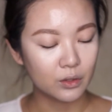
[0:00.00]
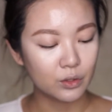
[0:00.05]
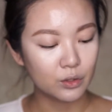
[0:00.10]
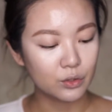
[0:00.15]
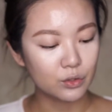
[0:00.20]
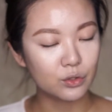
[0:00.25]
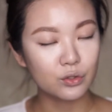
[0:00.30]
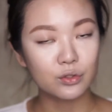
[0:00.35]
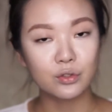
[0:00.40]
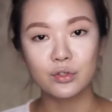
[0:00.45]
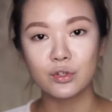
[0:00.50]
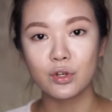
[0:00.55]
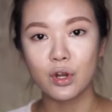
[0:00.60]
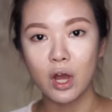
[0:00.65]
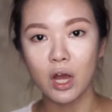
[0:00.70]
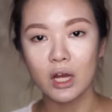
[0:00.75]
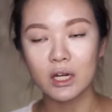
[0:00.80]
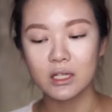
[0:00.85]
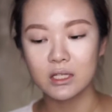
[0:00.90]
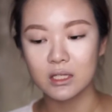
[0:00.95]
This is
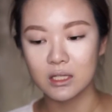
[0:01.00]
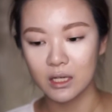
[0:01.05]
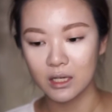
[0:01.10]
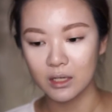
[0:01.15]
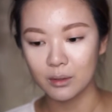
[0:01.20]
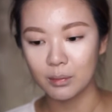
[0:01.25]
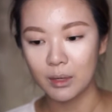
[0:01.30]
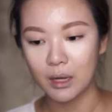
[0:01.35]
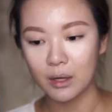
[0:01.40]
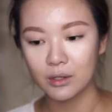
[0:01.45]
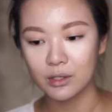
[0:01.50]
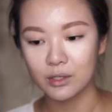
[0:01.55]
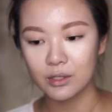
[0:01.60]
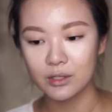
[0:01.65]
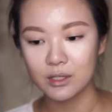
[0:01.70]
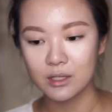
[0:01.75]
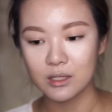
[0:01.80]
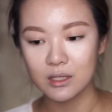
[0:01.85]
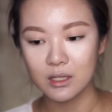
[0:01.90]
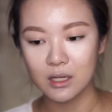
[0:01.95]
not a setting
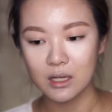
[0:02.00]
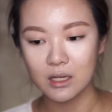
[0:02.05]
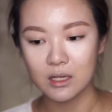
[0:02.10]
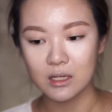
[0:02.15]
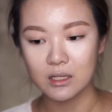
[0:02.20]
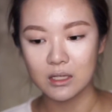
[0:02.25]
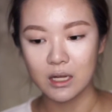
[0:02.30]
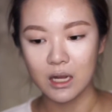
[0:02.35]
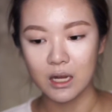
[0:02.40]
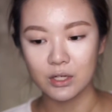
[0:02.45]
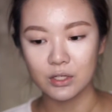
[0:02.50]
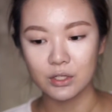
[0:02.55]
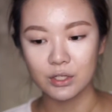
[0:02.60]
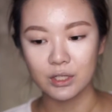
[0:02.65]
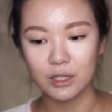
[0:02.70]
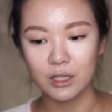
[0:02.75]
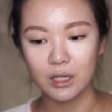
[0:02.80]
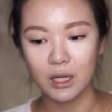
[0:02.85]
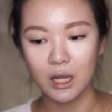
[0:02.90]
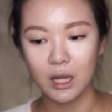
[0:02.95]
powder. This is
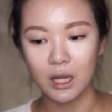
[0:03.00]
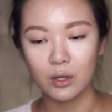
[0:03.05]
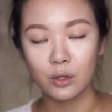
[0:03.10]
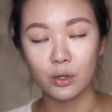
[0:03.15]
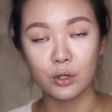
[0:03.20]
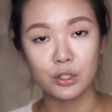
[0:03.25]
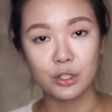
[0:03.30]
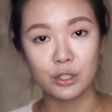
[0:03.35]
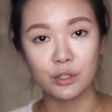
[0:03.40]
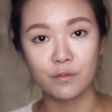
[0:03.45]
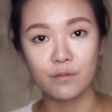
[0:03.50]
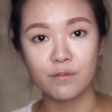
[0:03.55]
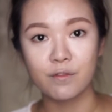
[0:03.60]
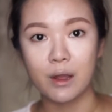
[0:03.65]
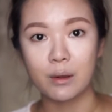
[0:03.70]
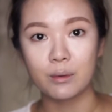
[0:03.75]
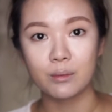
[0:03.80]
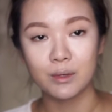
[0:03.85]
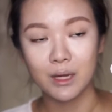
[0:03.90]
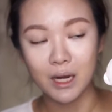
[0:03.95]
actually a cushion
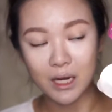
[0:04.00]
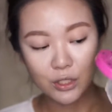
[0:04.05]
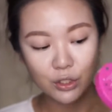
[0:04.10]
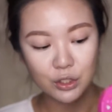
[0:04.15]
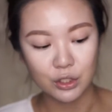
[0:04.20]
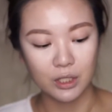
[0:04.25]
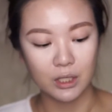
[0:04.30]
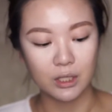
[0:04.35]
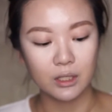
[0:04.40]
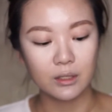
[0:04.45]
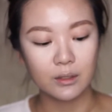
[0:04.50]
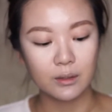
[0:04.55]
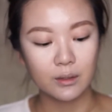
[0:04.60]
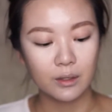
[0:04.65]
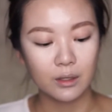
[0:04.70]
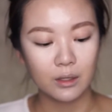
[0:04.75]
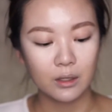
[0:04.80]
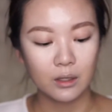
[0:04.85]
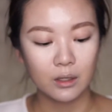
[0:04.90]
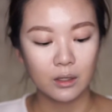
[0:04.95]
foundation,
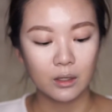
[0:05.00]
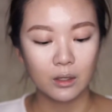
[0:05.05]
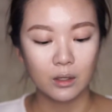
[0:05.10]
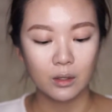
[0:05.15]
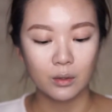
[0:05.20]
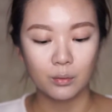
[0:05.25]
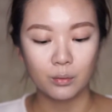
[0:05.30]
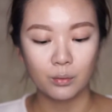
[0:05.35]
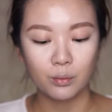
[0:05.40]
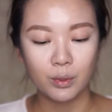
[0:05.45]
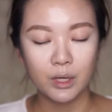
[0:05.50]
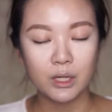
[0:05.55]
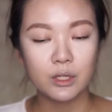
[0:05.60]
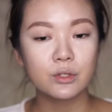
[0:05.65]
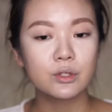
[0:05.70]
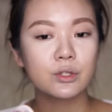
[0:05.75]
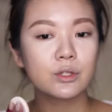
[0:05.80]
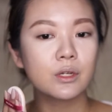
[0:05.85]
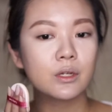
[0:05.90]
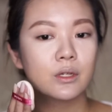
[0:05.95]

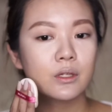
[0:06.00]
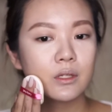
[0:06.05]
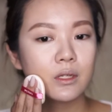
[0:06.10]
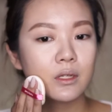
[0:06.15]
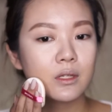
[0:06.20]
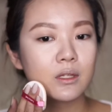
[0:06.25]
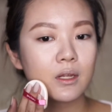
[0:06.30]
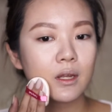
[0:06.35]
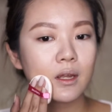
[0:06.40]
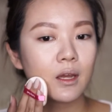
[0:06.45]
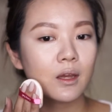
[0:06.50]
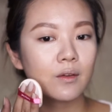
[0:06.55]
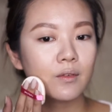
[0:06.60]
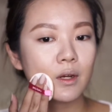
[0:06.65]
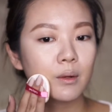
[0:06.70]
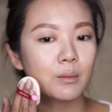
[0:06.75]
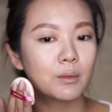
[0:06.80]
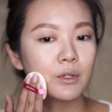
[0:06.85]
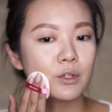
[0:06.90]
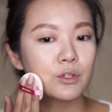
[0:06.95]
which, since I have
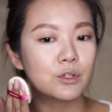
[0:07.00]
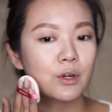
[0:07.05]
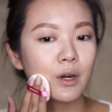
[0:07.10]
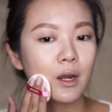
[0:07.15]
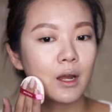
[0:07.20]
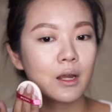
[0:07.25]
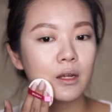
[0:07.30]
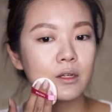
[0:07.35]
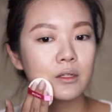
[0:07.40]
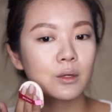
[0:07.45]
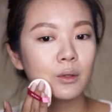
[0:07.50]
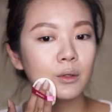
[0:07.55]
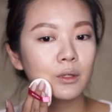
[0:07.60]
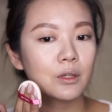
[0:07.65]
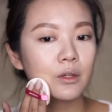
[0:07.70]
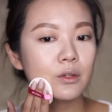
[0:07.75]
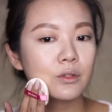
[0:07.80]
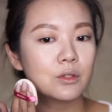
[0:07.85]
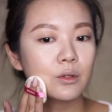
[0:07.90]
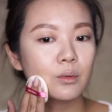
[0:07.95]
it, I'm going to try. I
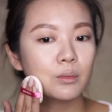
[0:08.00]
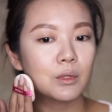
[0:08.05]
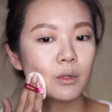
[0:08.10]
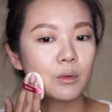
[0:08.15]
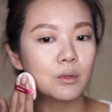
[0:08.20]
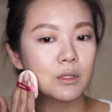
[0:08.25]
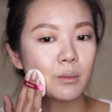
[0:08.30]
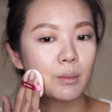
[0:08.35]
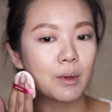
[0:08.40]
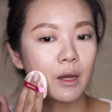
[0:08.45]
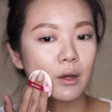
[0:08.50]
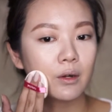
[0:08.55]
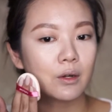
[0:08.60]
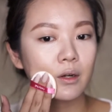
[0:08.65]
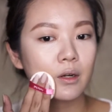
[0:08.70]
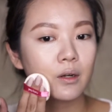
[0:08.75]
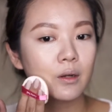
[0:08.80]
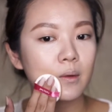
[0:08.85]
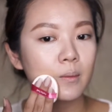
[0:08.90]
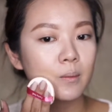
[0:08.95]
totally assumed that it was a
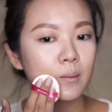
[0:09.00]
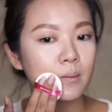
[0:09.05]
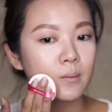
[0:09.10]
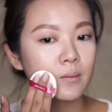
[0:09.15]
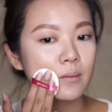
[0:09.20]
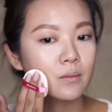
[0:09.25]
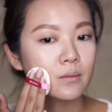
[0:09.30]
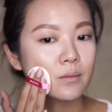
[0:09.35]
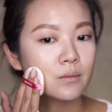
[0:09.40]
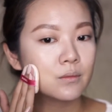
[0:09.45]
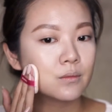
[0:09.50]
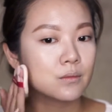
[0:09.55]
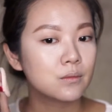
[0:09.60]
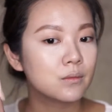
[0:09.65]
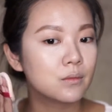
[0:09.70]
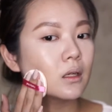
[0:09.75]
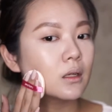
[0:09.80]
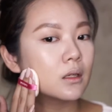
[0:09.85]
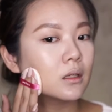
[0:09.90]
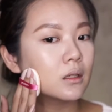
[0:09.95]
powder.
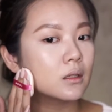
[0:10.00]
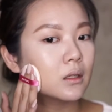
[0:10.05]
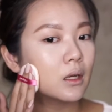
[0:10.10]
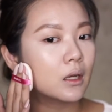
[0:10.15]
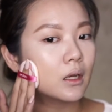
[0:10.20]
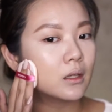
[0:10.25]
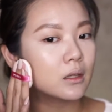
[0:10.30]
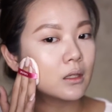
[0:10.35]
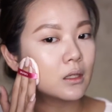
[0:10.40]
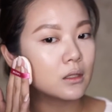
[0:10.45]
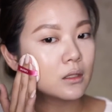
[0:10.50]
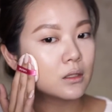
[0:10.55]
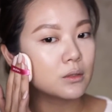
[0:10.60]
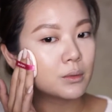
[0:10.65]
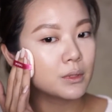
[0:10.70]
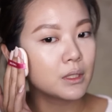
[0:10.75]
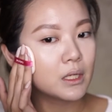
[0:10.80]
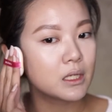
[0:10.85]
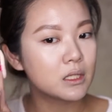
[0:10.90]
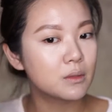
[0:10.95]
I think
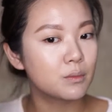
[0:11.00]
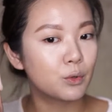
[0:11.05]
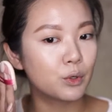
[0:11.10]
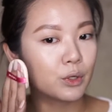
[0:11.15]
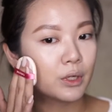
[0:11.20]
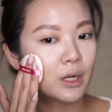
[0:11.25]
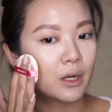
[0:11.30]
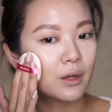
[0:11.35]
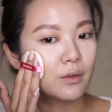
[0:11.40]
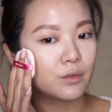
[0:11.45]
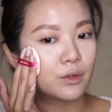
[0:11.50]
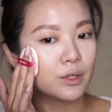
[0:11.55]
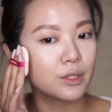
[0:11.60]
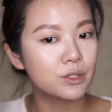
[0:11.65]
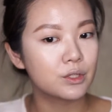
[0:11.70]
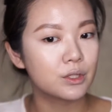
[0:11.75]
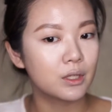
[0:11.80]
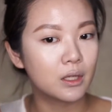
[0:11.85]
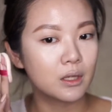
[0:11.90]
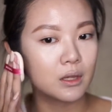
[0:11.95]
this one has more
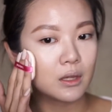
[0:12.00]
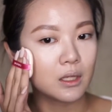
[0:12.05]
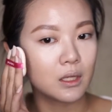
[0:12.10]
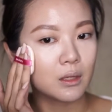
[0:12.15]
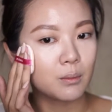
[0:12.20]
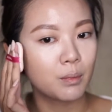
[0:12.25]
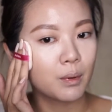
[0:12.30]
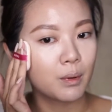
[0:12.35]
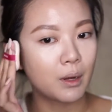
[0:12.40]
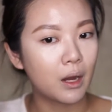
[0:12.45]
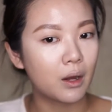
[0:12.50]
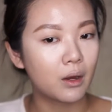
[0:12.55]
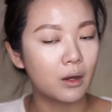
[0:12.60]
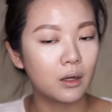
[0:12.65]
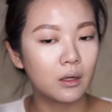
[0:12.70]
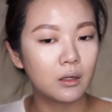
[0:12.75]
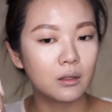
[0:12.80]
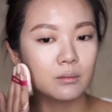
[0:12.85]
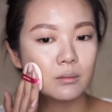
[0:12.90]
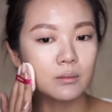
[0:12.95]
coverage than the
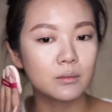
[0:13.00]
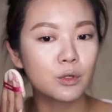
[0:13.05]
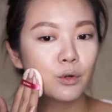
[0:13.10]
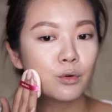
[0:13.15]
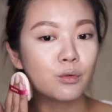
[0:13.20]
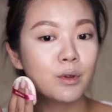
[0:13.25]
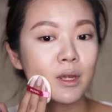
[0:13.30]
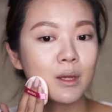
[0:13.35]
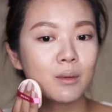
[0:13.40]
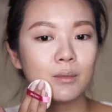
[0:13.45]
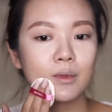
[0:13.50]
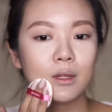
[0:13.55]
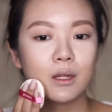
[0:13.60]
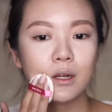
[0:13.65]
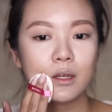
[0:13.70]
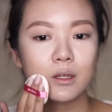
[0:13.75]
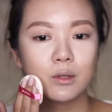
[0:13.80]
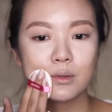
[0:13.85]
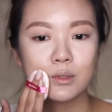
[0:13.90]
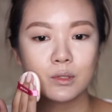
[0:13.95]
cream
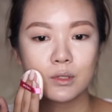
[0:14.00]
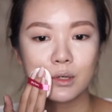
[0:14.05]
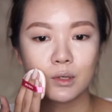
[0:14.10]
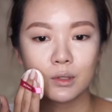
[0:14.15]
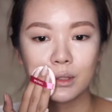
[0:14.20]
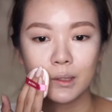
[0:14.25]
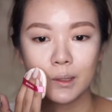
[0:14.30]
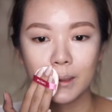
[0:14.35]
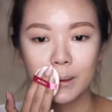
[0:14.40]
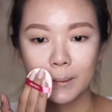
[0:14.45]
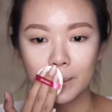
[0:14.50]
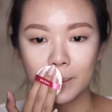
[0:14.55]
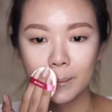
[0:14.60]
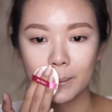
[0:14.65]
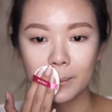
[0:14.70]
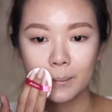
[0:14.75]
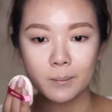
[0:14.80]
that I used earlier.